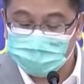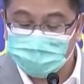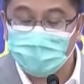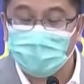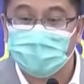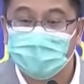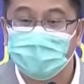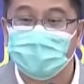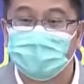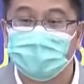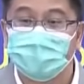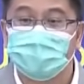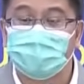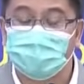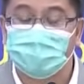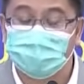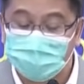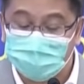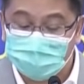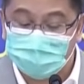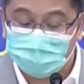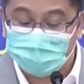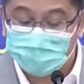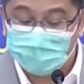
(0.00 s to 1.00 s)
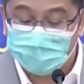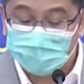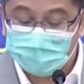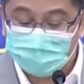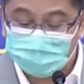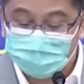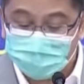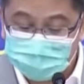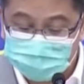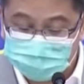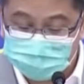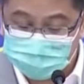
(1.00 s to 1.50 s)
regarding the
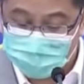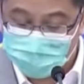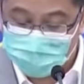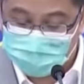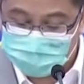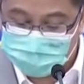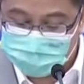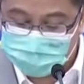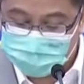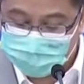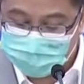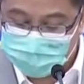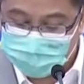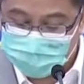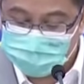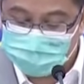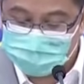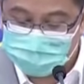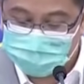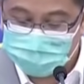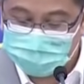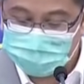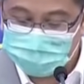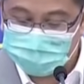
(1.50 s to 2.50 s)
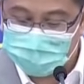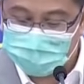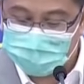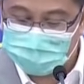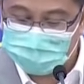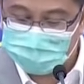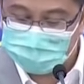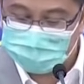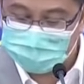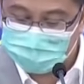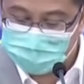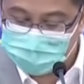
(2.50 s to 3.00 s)
restaurants. And I'll go to
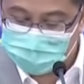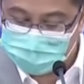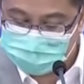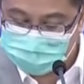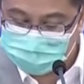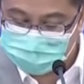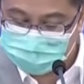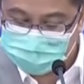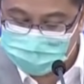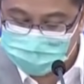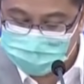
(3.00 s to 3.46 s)
that in a bit